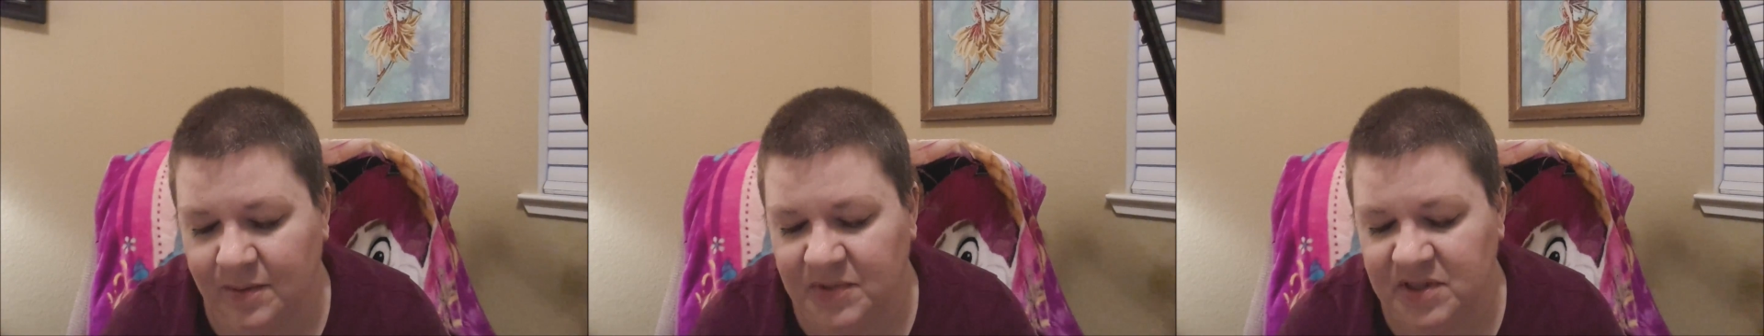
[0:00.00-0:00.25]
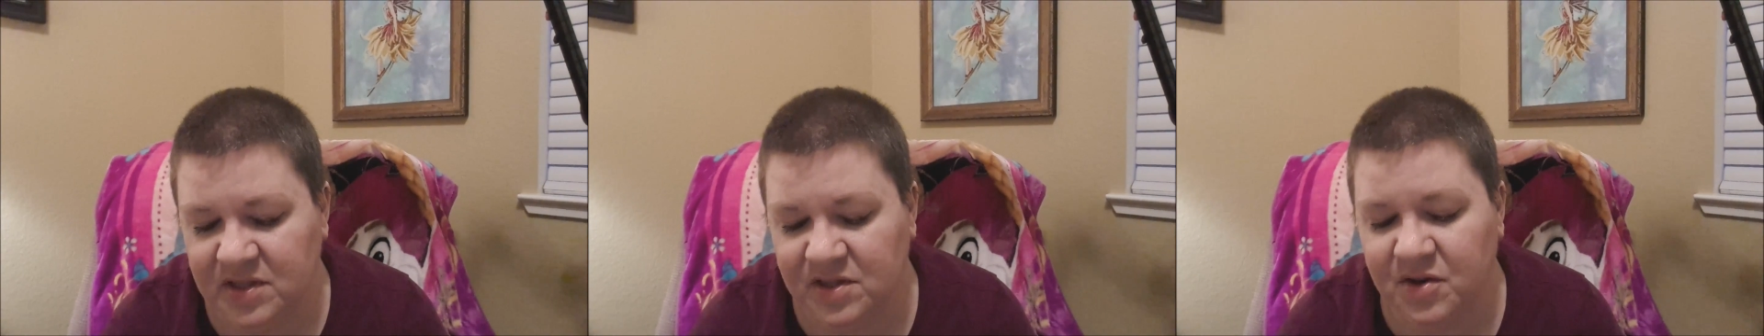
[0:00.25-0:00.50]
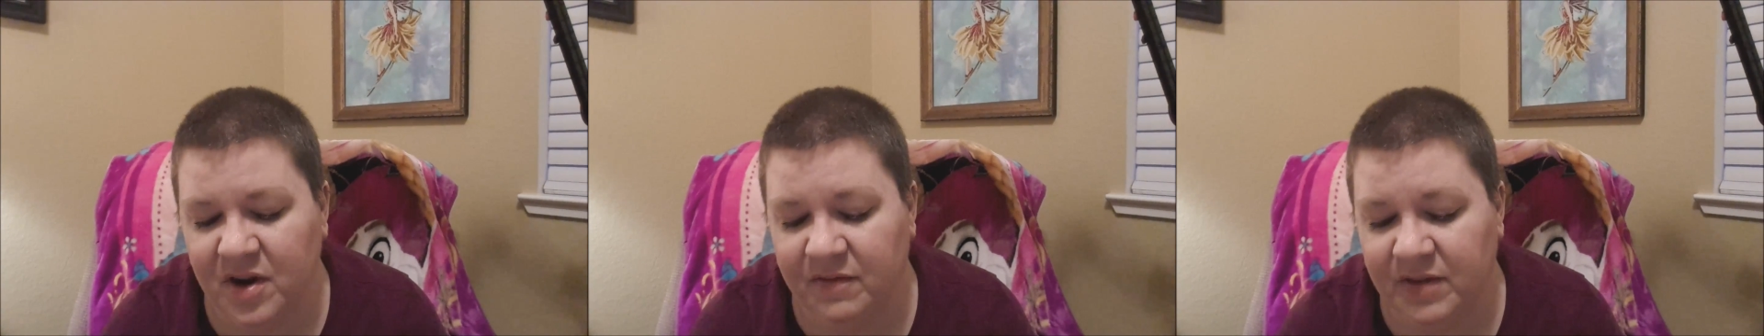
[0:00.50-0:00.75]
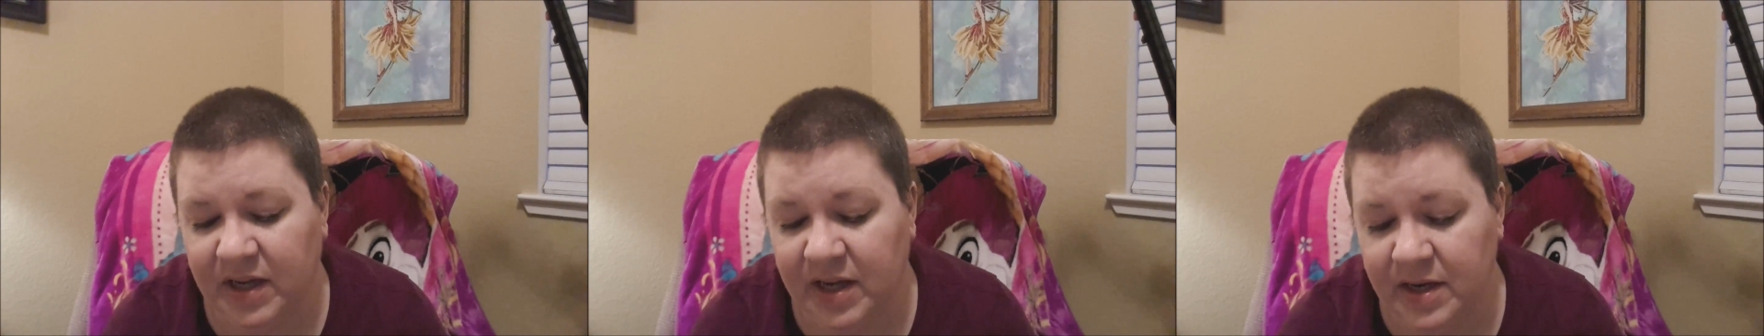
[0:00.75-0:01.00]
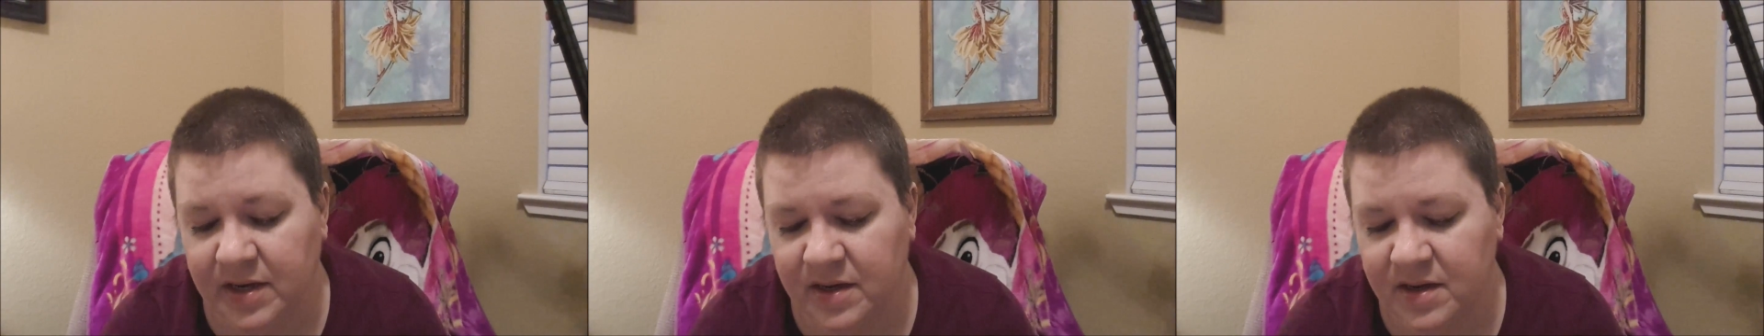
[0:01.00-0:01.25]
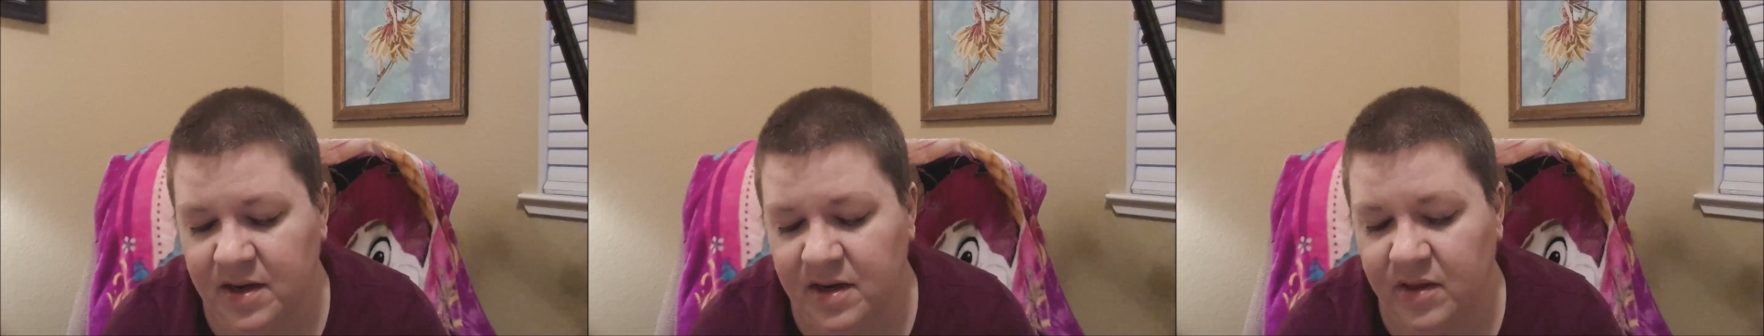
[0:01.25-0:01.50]
This is Crafty
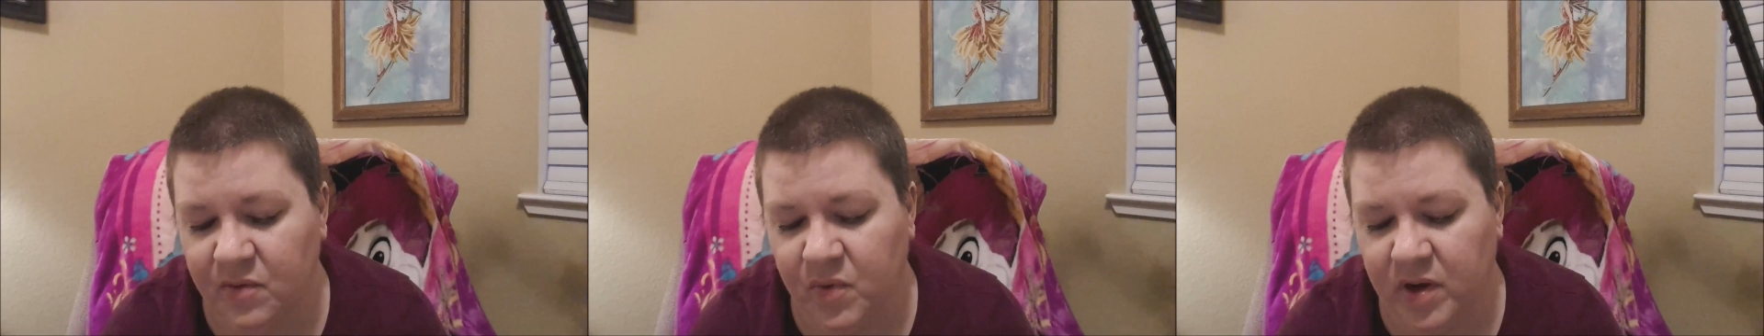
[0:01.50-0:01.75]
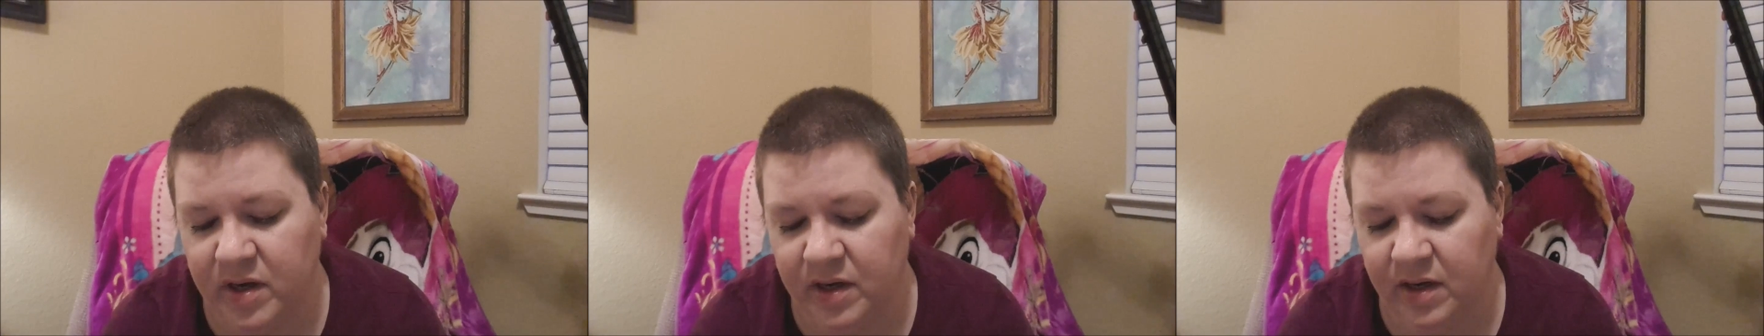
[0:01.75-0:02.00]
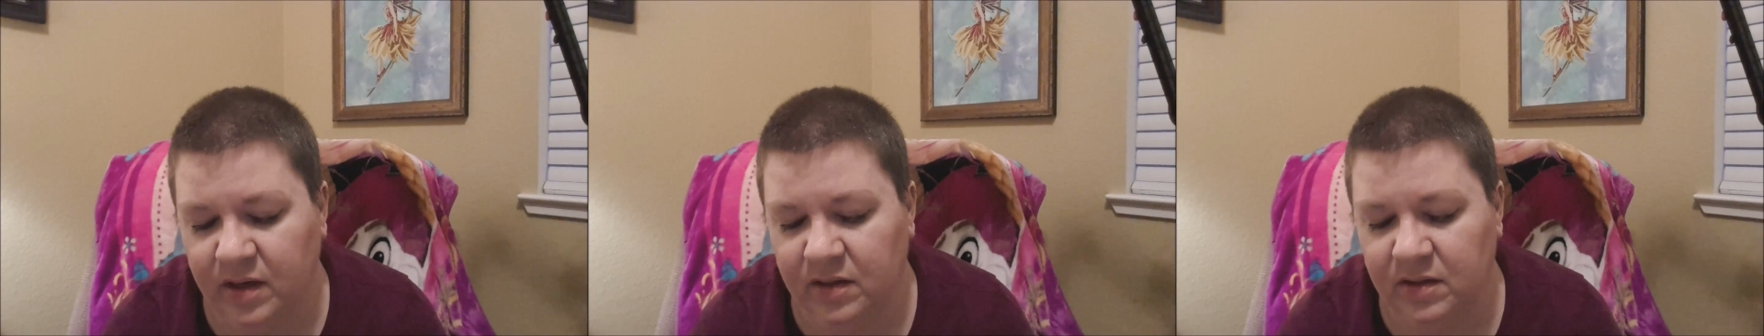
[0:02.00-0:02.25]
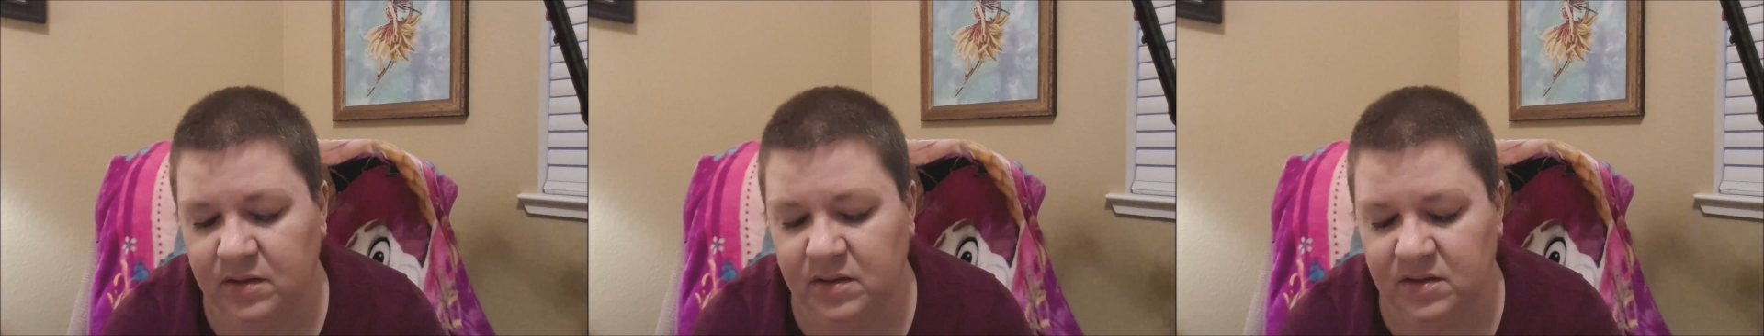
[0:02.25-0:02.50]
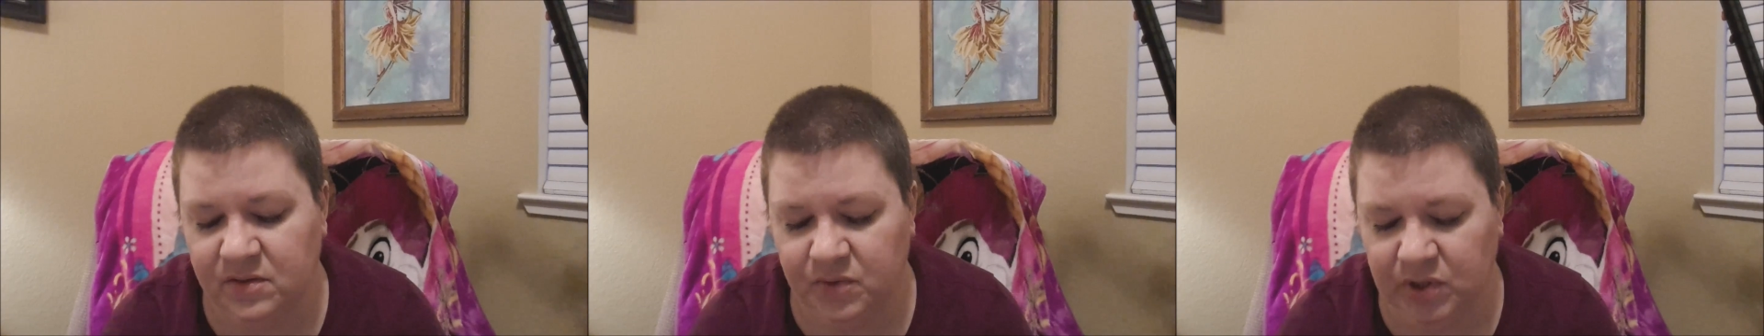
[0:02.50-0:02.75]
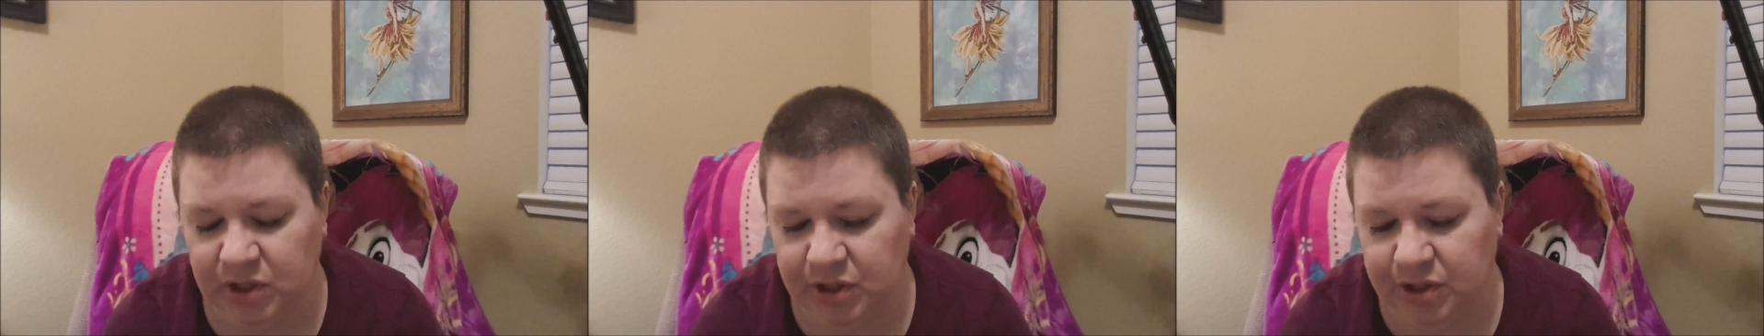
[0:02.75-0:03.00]
Kitten, another one in England that's
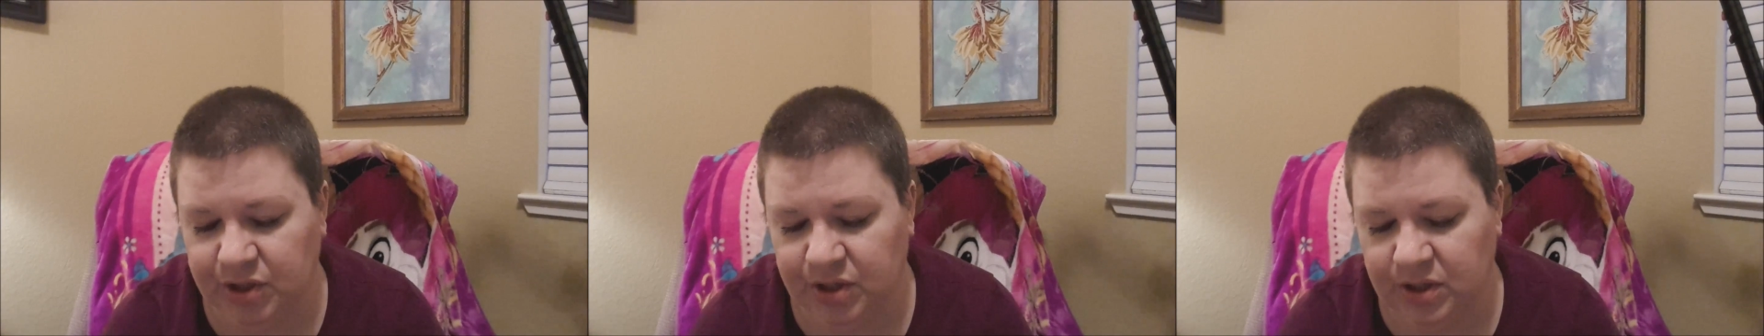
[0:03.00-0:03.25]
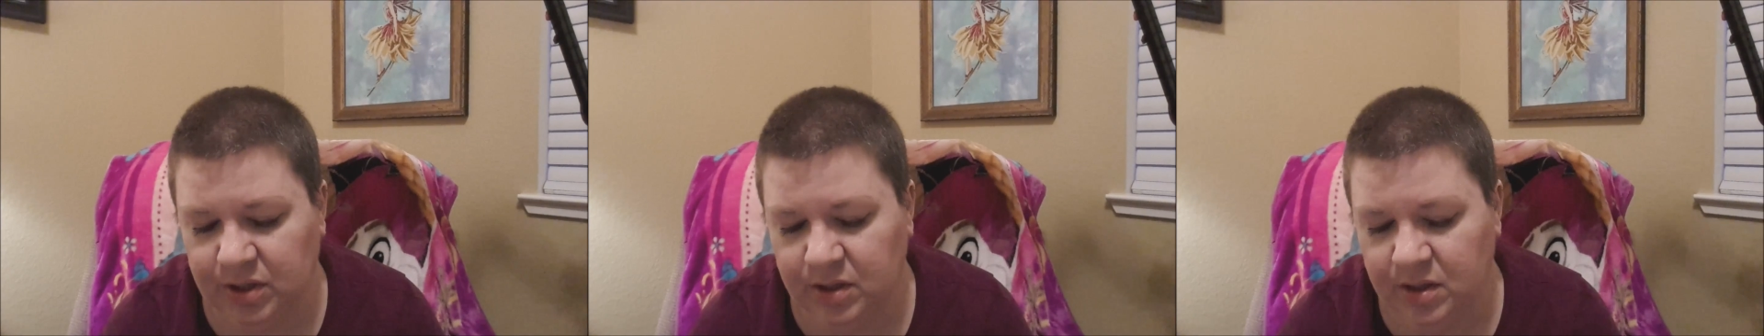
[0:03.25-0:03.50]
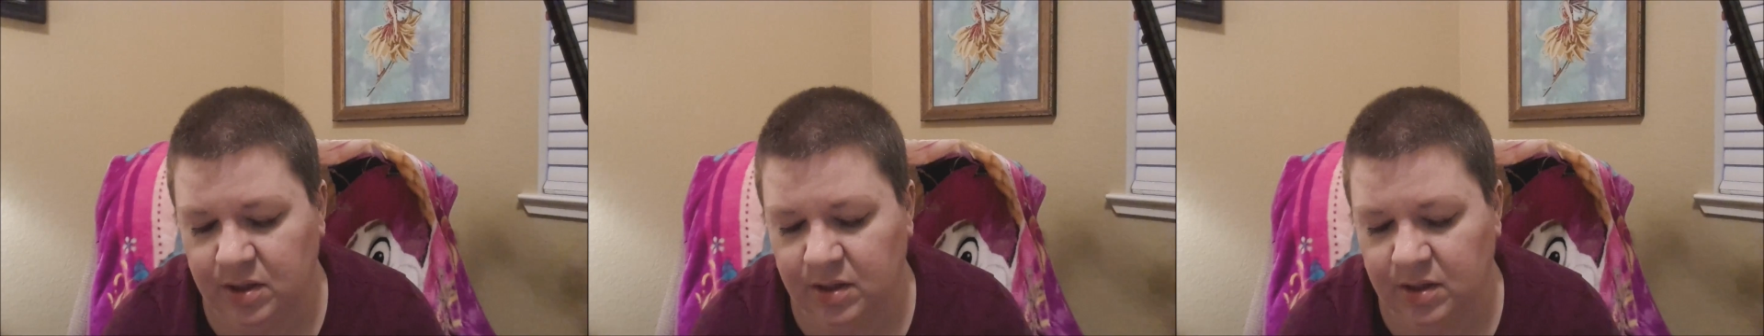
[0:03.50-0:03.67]
really good.